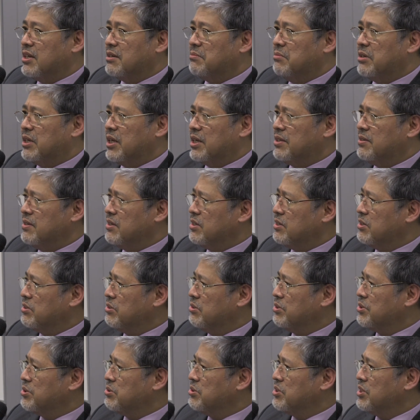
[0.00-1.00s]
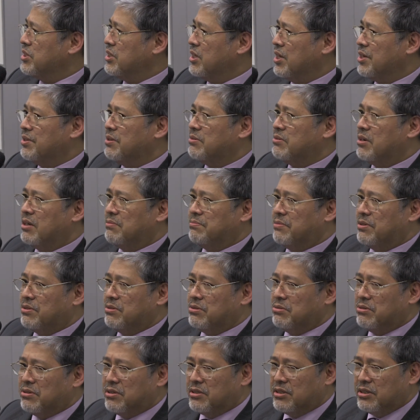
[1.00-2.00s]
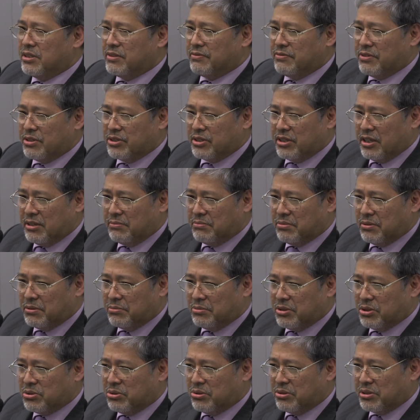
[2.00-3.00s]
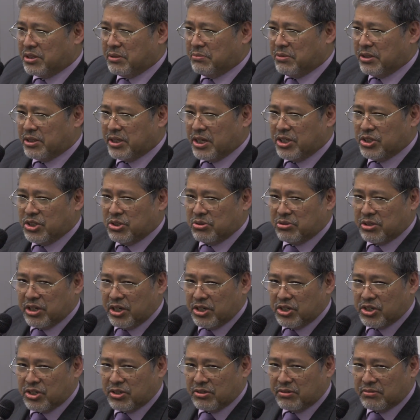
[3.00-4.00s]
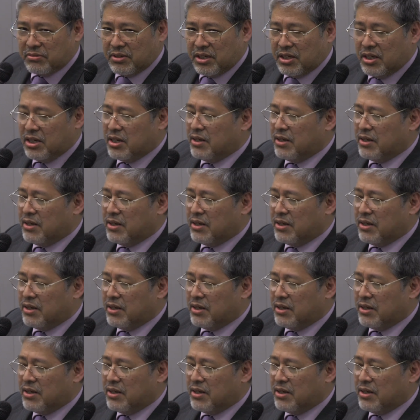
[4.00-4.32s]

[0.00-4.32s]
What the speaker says: But I think you'd also see other opportunities. For example, we talked about education.